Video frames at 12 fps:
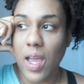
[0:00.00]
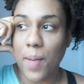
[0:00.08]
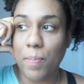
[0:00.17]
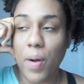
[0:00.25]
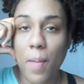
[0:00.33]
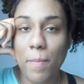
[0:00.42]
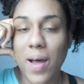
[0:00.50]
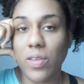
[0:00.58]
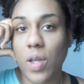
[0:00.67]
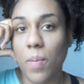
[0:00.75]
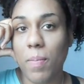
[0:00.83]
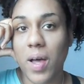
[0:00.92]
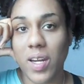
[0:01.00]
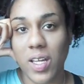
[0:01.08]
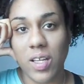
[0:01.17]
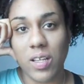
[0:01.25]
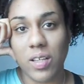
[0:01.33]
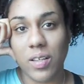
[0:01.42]
pump out their
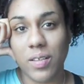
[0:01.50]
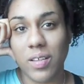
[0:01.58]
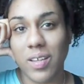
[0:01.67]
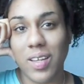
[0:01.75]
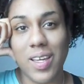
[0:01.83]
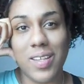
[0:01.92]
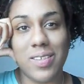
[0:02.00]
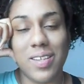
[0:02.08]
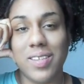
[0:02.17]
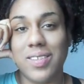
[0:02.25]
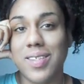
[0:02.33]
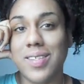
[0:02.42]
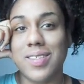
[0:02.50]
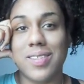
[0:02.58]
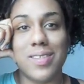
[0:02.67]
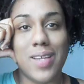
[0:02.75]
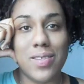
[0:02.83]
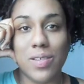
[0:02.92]
money. It just
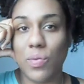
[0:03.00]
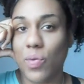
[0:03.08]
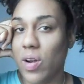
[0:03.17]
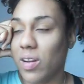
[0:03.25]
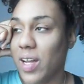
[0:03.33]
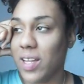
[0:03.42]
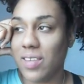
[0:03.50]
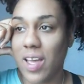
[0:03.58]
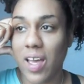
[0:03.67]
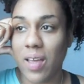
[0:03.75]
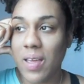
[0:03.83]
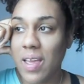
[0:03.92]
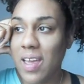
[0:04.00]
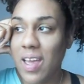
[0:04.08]
doesn't work like that.